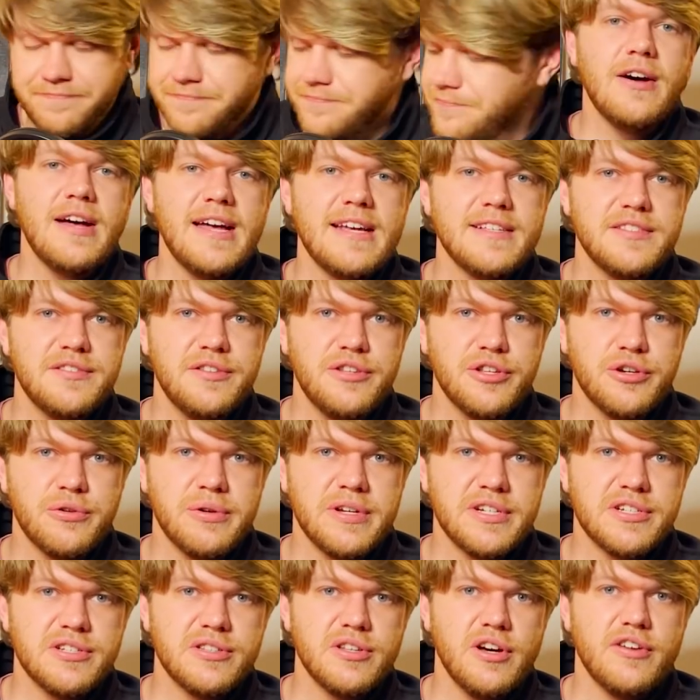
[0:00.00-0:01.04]
Now, as to the
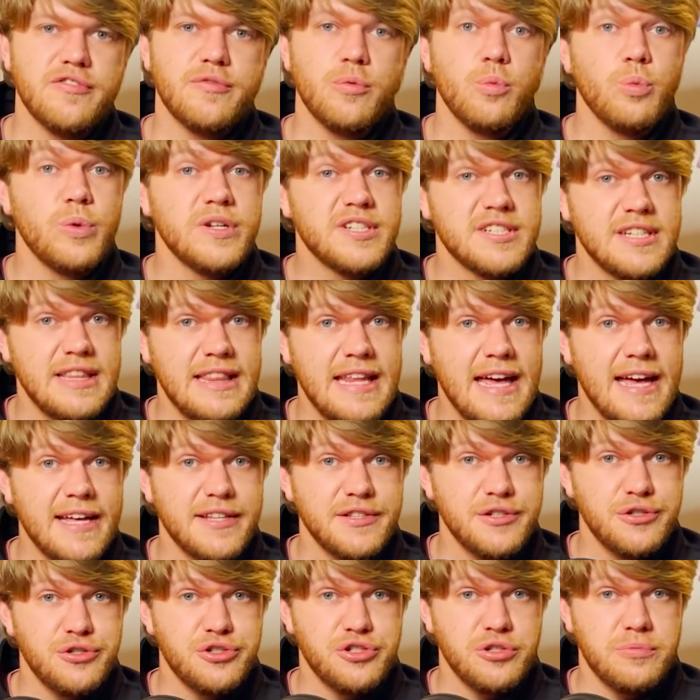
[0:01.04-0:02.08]
question of which
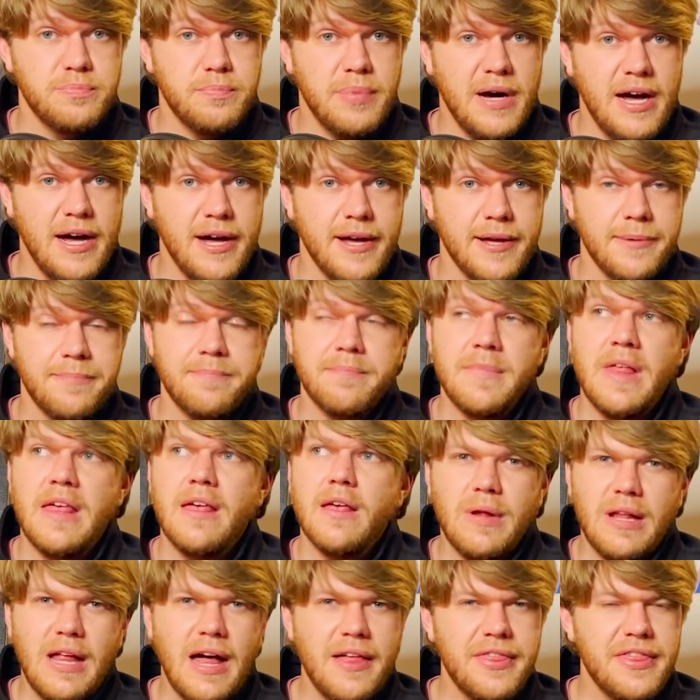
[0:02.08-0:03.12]
land you should buy,
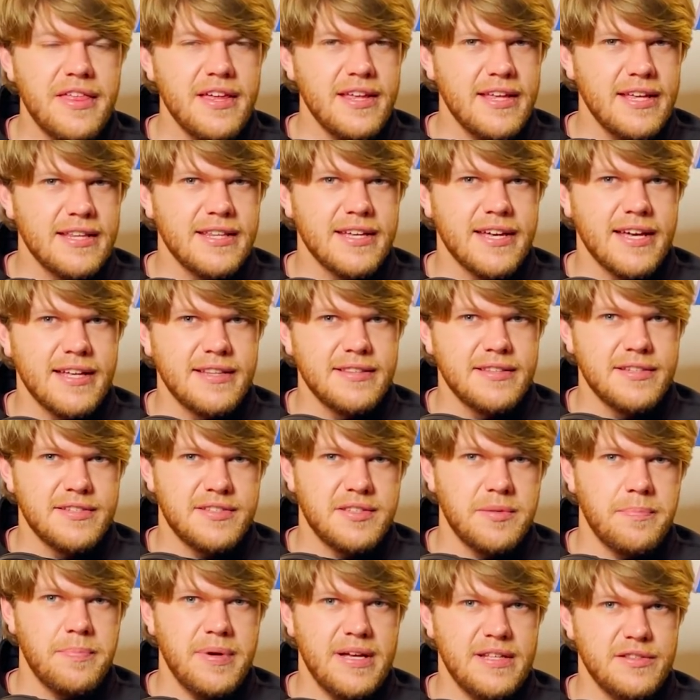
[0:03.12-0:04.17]
well, I think yet again
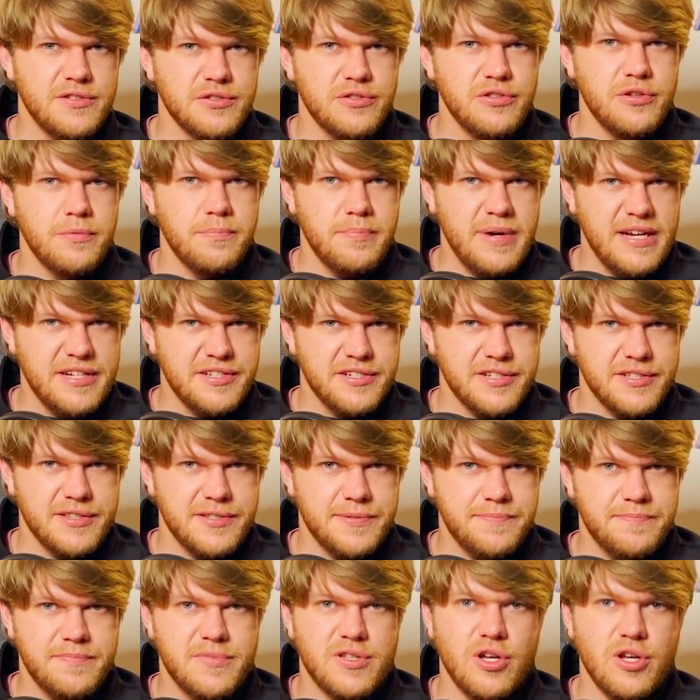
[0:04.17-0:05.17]
this depends on your budget.